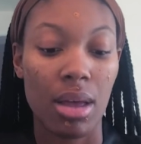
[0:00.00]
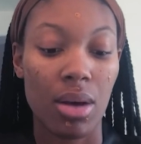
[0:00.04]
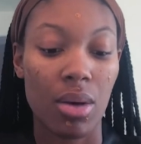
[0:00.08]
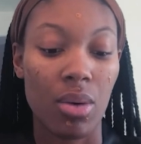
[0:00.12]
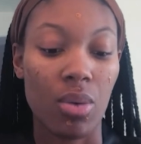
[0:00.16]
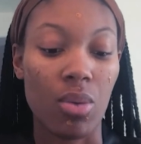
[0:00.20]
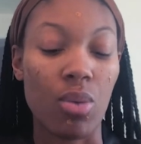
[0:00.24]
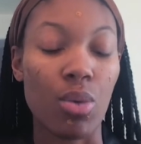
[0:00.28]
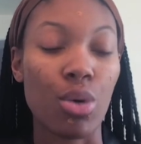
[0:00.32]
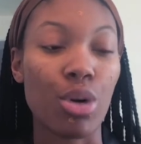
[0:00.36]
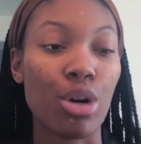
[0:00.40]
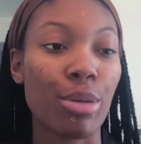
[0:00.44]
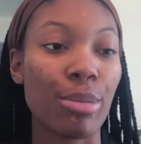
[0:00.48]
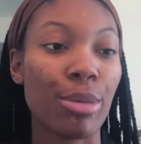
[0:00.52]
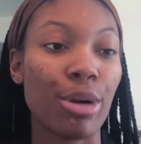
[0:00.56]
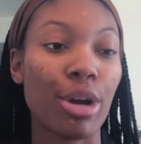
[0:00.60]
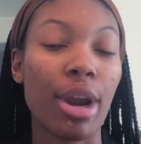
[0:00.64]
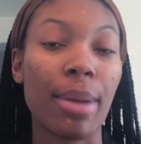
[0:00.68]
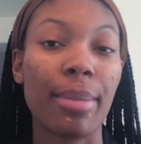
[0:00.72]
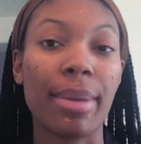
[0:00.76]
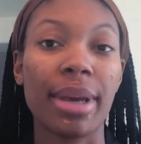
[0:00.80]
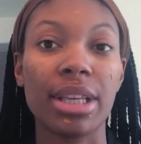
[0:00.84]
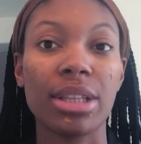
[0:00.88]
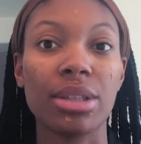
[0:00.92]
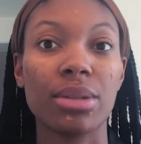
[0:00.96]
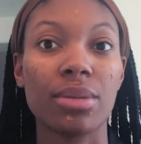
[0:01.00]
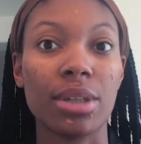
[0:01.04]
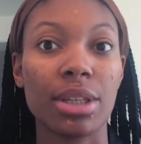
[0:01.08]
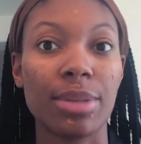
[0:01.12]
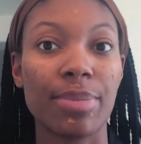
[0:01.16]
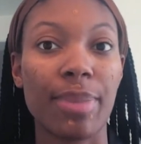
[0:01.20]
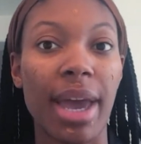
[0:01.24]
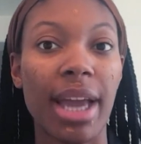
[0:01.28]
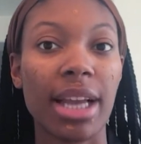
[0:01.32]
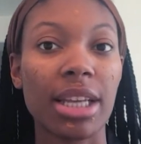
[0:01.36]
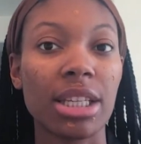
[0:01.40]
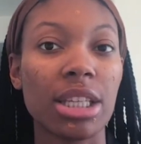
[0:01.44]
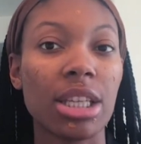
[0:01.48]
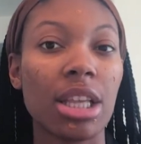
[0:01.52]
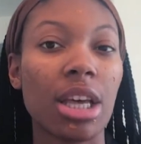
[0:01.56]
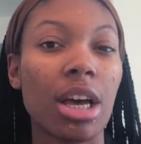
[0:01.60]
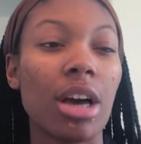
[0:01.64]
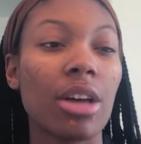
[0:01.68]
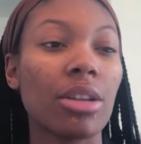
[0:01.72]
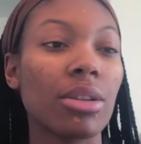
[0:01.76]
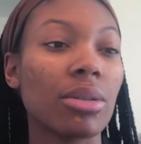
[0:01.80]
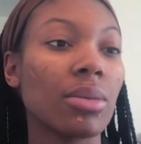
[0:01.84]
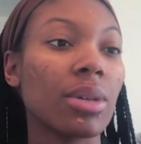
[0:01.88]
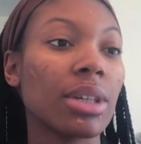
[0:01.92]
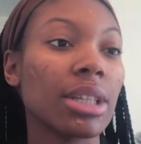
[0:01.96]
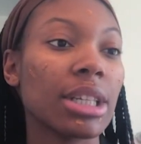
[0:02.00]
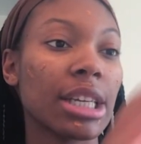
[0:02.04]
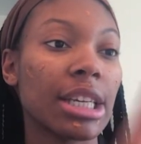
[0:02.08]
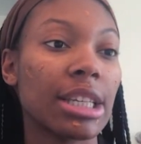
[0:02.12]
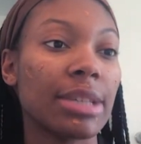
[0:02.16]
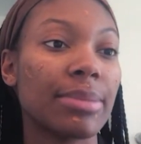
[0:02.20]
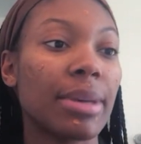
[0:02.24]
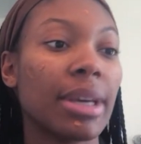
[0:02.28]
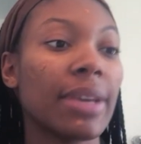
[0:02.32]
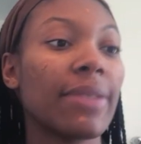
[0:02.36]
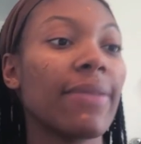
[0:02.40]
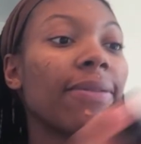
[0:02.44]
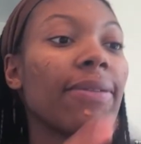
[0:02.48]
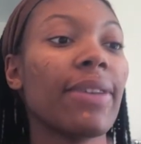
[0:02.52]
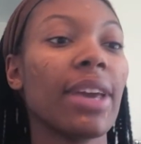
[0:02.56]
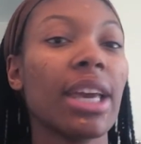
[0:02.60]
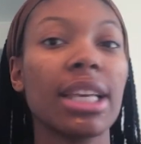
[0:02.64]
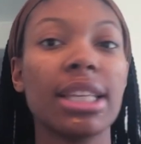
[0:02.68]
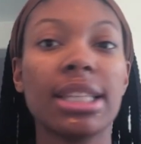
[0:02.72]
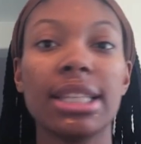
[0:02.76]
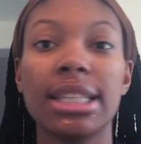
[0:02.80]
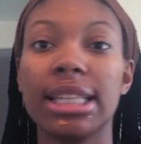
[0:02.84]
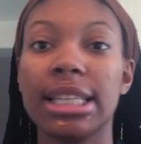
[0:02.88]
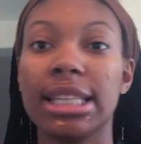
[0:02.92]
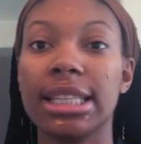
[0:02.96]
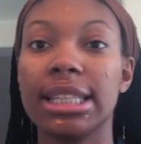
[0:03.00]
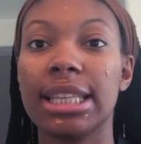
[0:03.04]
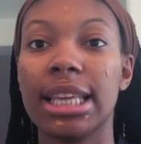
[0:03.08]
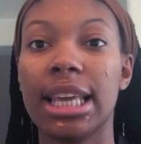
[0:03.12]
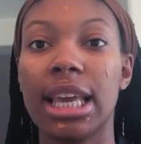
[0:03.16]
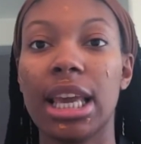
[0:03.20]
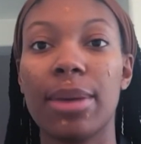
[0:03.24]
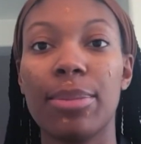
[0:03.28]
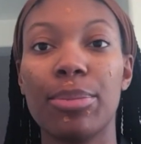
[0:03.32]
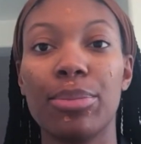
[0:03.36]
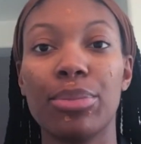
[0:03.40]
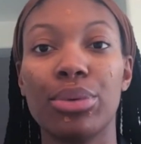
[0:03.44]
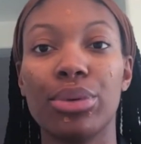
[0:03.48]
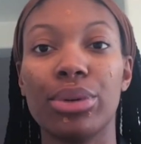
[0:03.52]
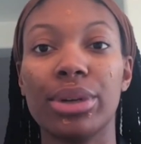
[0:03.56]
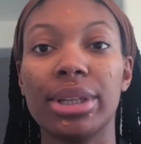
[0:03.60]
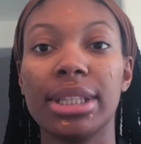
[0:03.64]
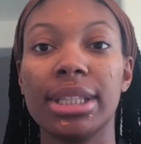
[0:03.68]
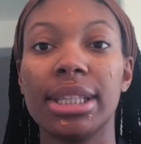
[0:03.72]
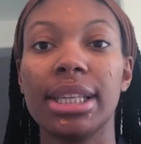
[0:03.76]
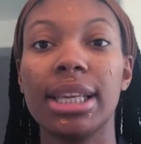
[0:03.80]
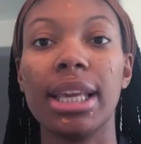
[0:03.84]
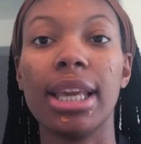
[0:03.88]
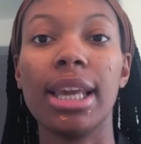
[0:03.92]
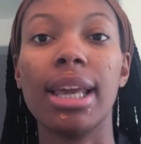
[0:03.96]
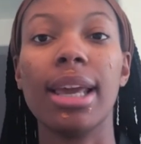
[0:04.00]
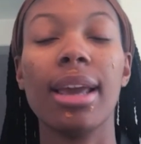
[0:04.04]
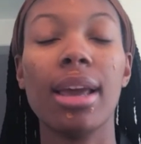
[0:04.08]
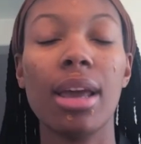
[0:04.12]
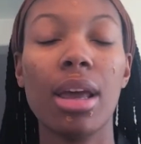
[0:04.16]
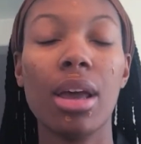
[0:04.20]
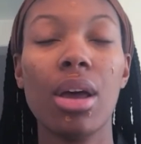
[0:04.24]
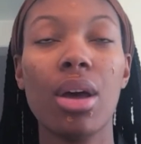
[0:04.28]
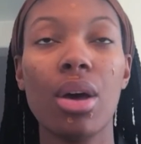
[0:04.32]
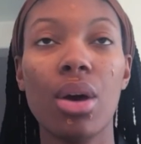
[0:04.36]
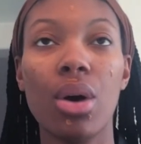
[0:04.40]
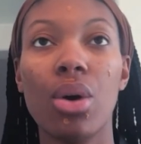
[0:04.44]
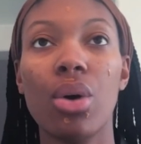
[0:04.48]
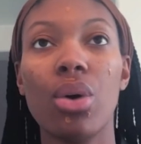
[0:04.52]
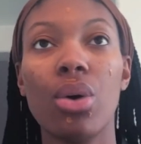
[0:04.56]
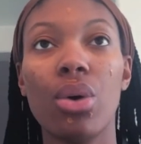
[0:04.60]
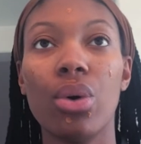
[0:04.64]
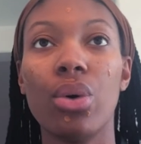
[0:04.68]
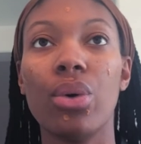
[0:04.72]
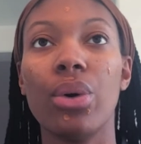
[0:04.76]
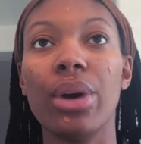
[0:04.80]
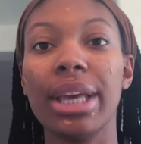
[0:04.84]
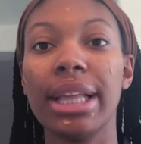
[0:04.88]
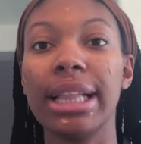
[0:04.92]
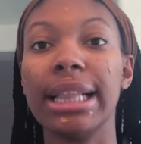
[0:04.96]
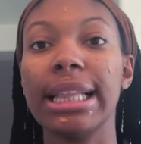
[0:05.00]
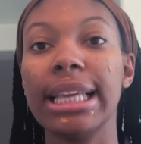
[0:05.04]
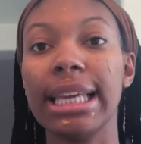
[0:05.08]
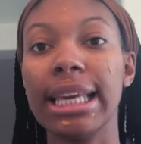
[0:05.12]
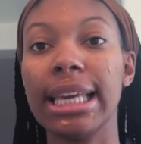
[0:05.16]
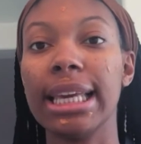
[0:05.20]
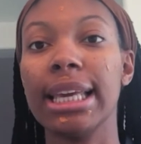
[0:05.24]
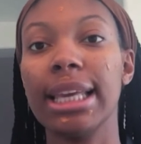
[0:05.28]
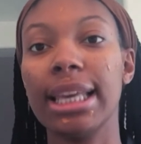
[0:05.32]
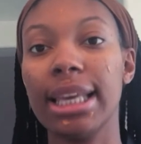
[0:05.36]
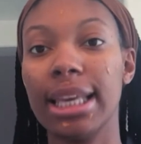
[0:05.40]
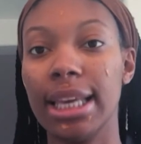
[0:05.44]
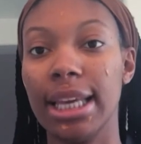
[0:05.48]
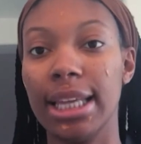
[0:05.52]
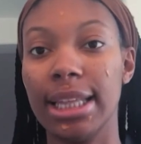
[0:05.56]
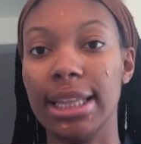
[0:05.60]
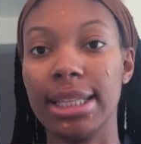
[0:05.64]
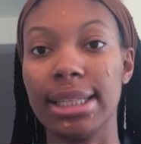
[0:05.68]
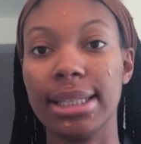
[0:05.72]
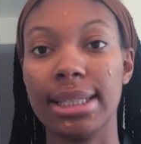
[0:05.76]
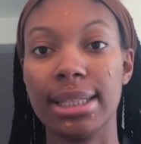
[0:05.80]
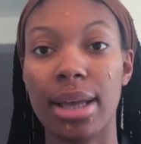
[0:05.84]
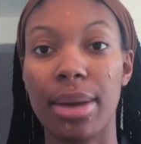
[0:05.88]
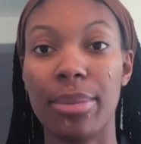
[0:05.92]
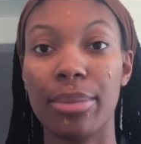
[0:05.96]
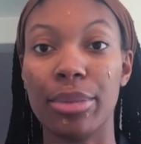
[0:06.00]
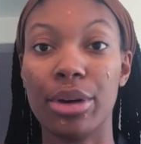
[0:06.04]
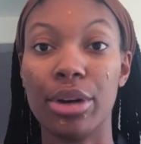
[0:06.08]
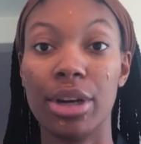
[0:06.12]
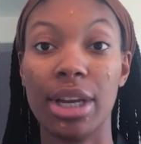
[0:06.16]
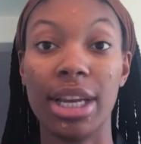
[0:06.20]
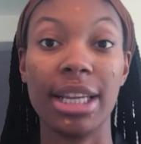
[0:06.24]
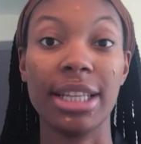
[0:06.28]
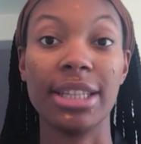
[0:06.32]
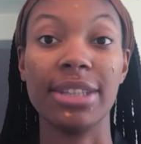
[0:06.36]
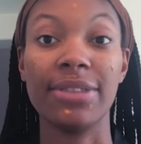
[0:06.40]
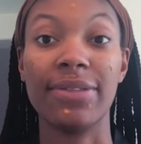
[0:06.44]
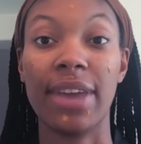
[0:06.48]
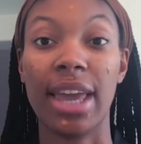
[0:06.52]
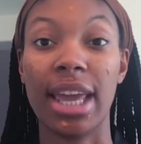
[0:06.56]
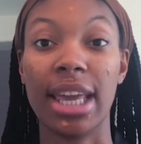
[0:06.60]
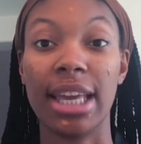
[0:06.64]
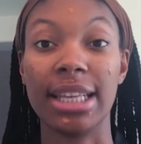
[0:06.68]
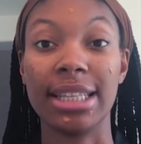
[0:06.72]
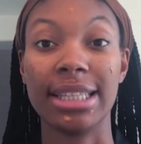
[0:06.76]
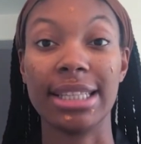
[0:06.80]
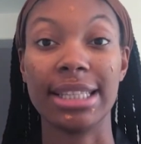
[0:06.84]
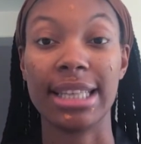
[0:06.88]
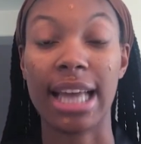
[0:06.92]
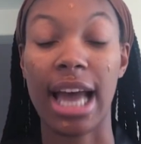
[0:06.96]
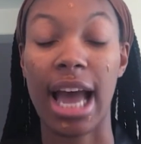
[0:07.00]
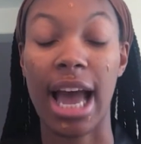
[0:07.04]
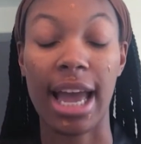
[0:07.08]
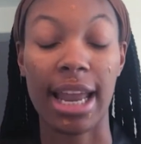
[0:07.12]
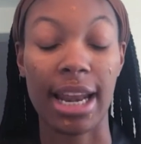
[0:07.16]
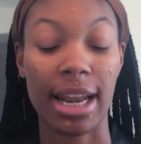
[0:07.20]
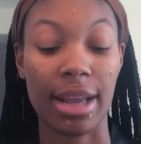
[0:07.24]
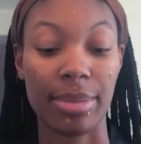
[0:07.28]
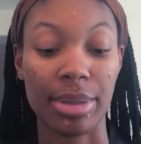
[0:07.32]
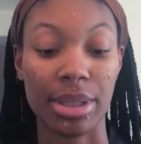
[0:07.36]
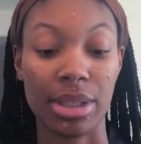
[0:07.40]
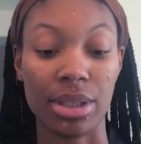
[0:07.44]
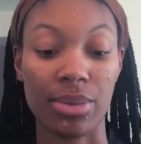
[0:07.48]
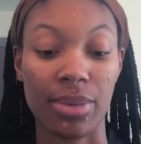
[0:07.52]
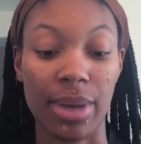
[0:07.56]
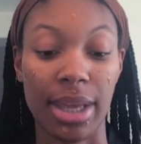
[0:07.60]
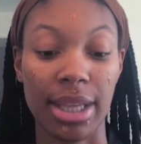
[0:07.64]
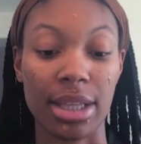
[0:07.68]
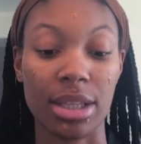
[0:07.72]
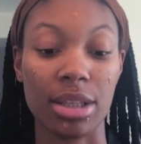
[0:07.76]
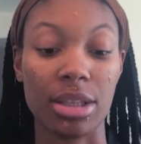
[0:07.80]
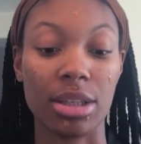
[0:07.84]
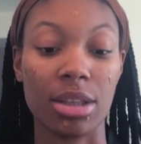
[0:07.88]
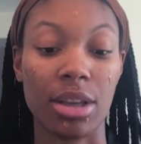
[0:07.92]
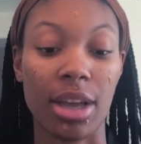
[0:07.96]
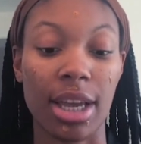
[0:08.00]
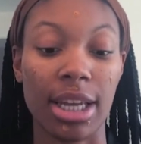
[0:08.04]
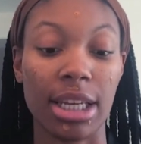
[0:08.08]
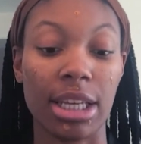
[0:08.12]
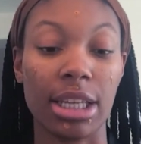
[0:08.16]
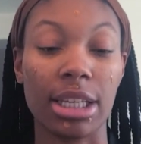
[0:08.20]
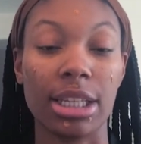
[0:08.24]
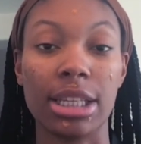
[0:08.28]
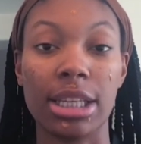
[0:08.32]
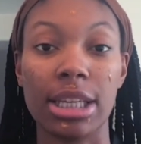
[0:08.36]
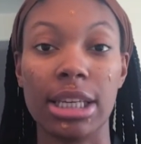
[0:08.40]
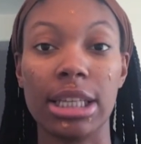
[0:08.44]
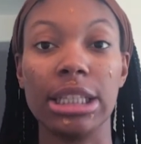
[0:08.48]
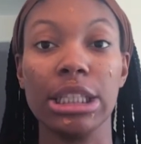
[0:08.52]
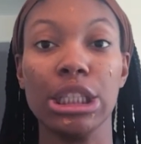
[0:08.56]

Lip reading: warmer, I might switch back to the other one because my face does get pretty oily in the summer, and it's Vegas, it's hot, I be sweating, so I need to